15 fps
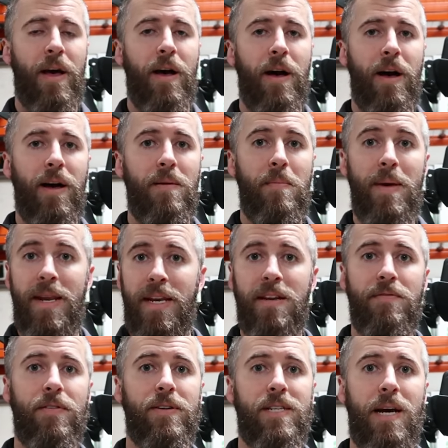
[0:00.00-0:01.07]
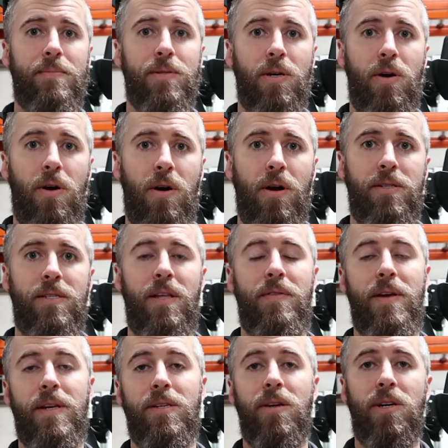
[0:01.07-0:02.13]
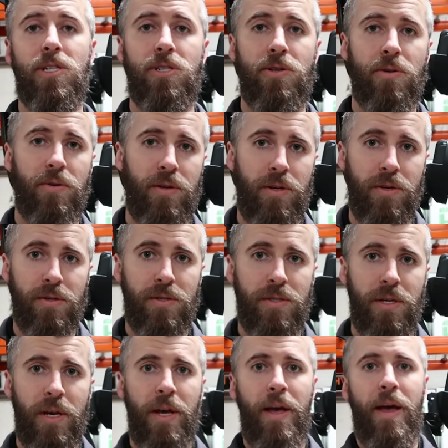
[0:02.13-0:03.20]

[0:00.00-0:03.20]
uh, many different types of carts in the industrial use.